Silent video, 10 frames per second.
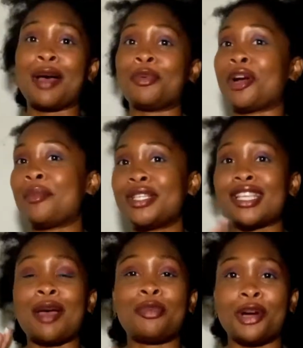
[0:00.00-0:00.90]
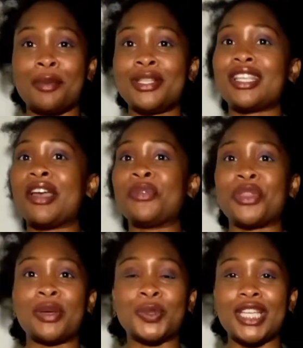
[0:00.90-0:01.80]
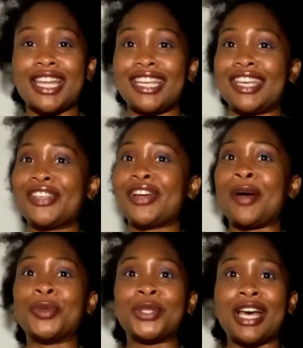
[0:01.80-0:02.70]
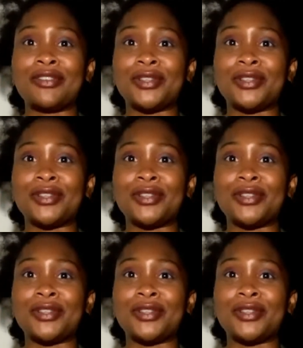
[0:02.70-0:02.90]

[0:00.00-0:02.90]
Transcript: I promise, everything will tie together. I will not